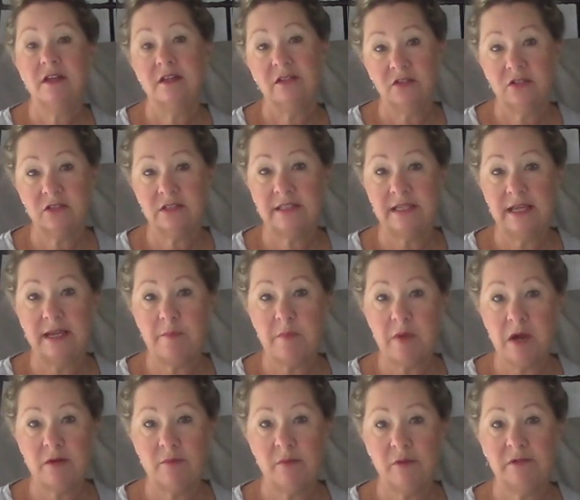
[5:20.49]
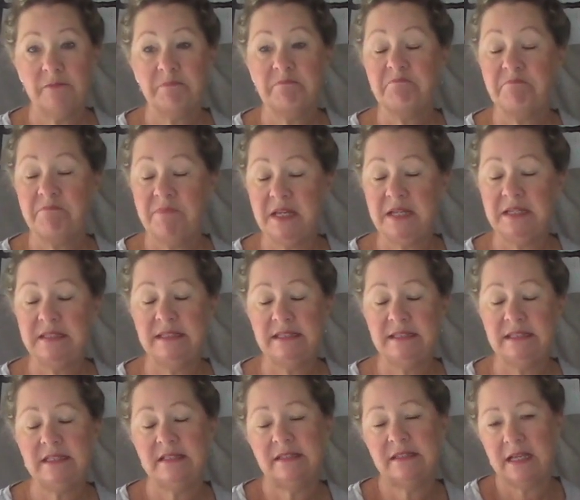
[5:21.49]
looks like marble because
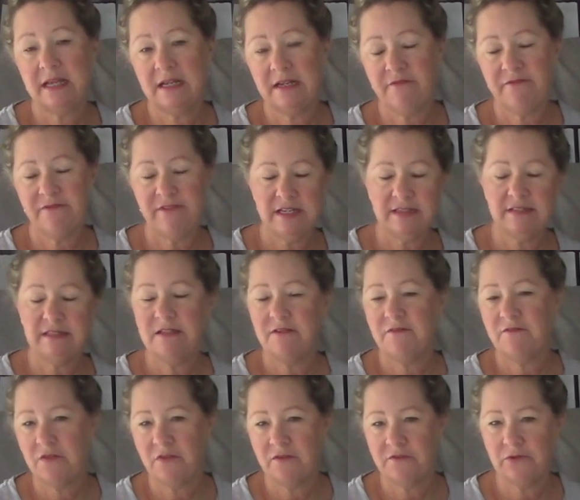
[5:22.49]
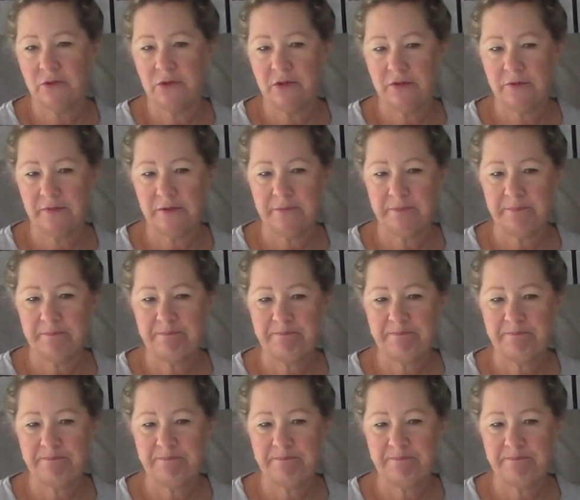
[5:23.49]
it's kind of fancy for the Florida room.